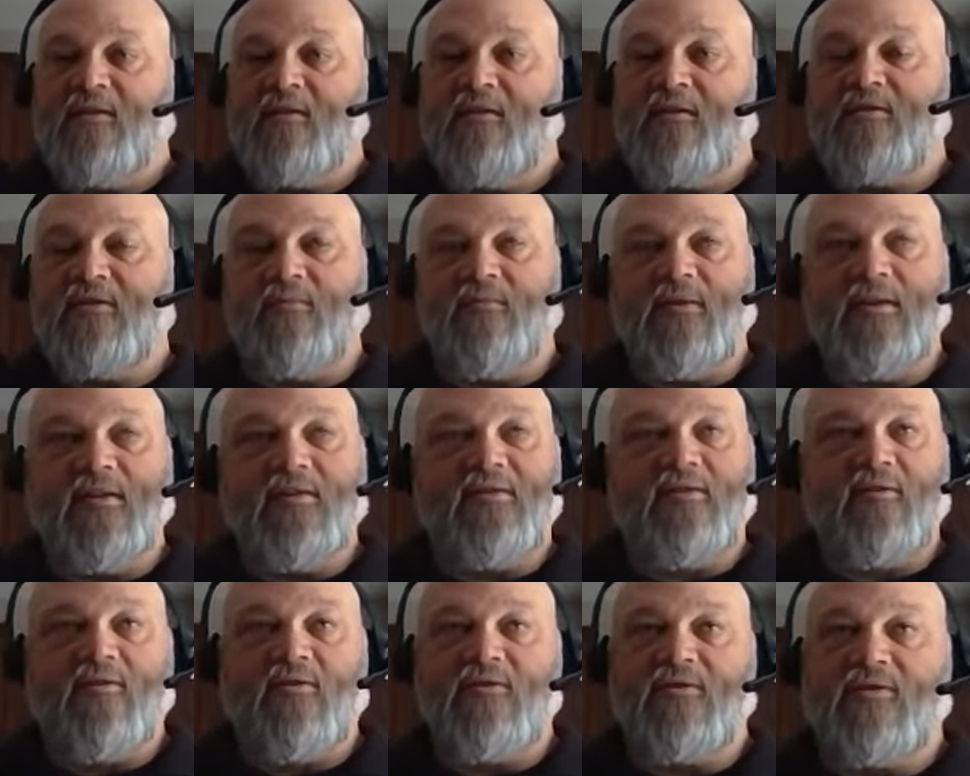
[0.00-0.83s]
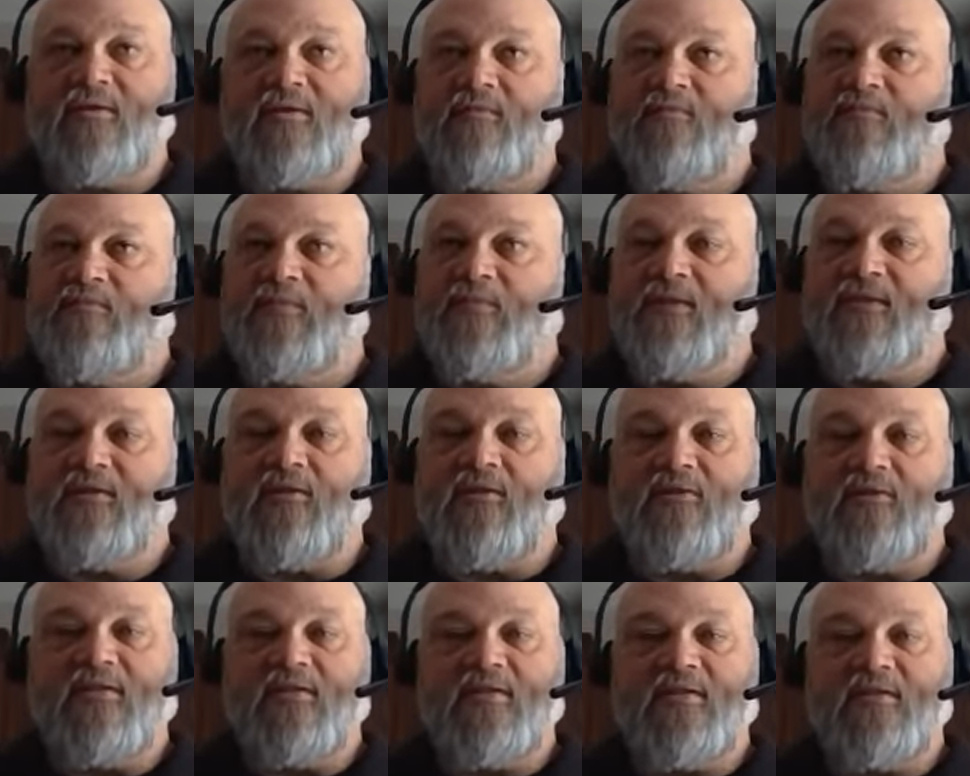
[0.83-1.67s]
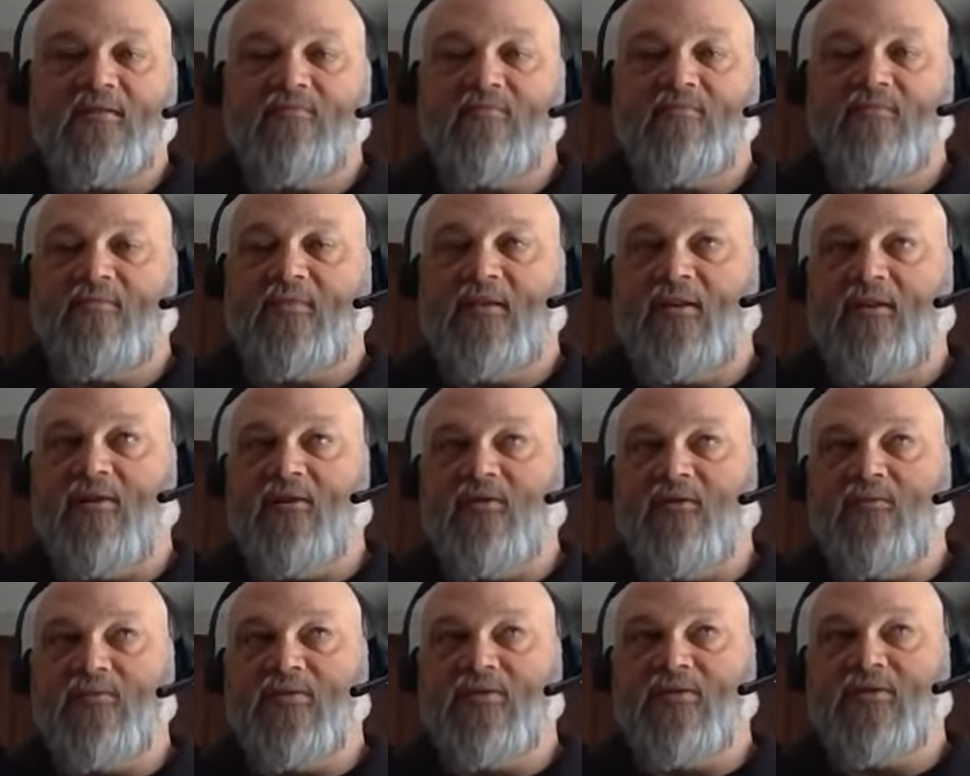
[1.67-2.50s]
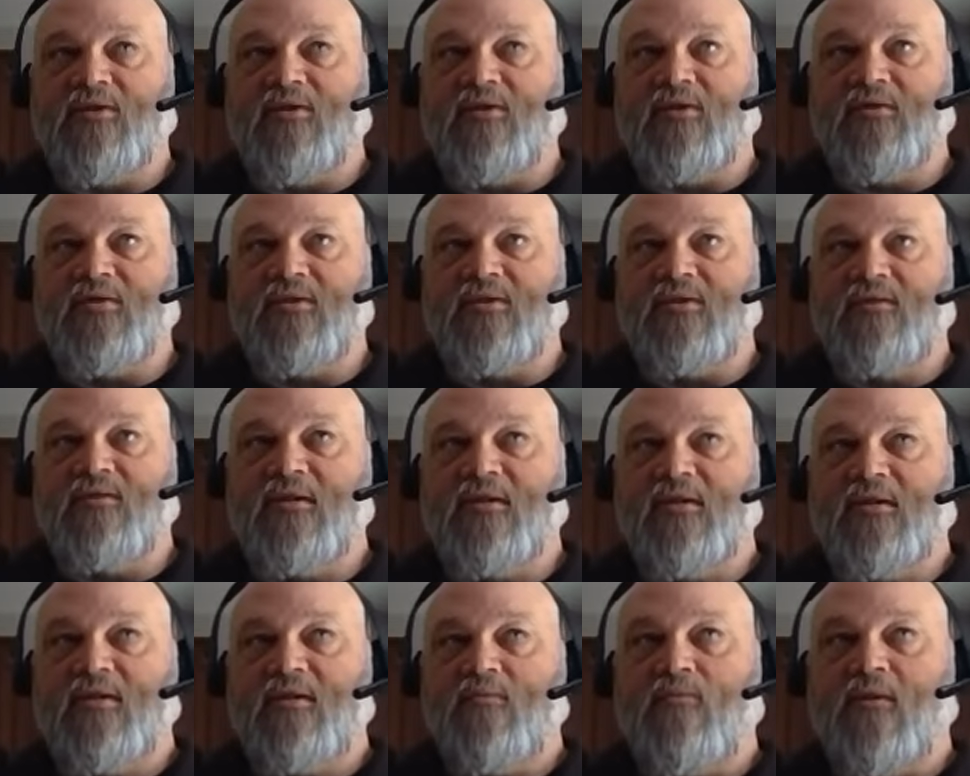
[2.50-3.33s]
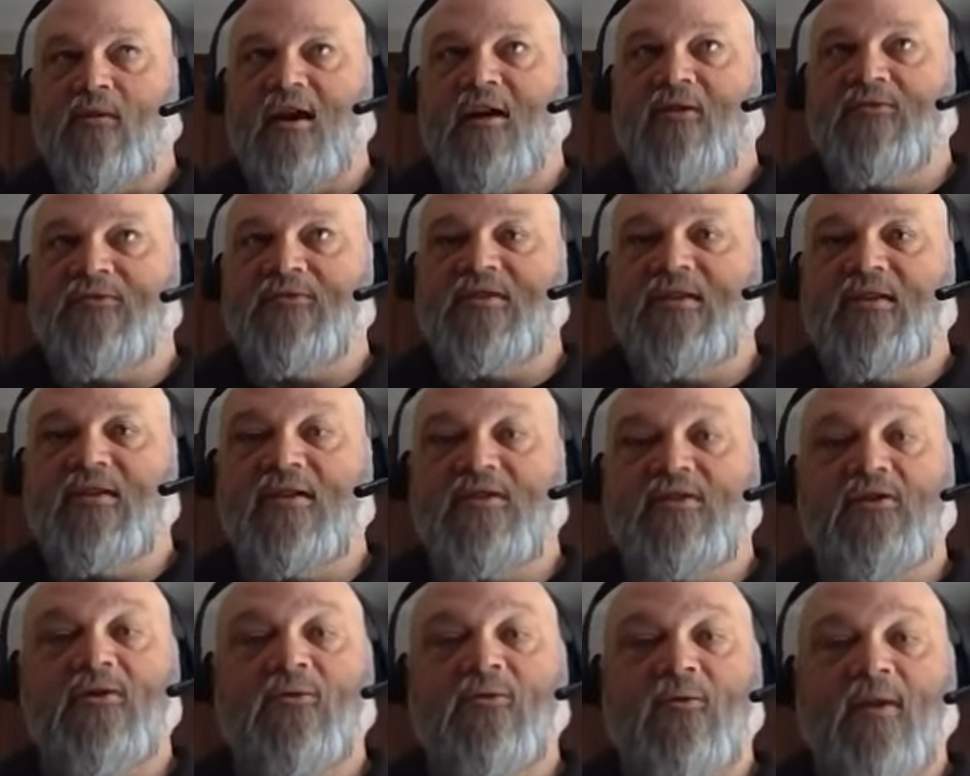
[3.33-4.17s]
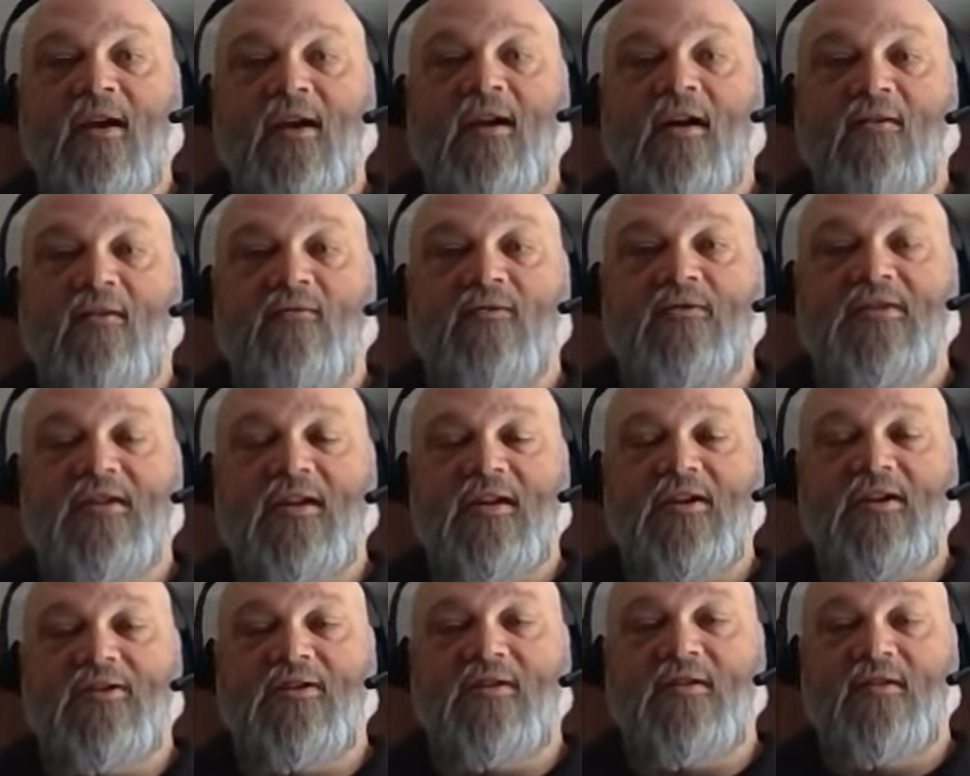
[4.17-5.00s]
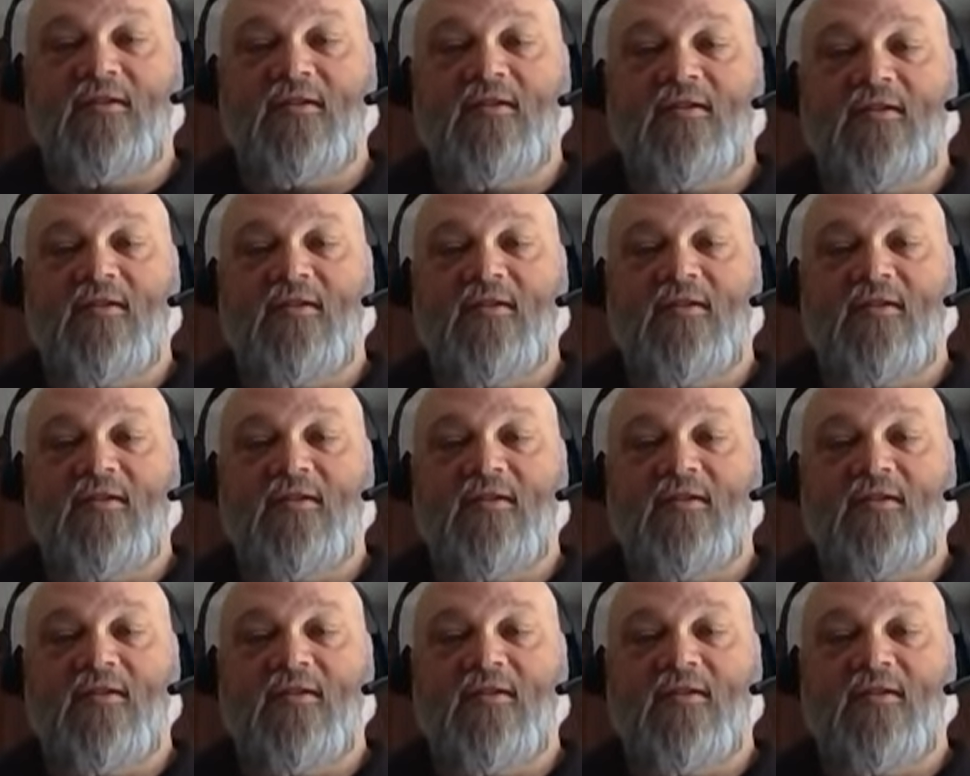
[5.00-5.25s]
somebody starts, starts, you know, starts rounds in a two-way conversation,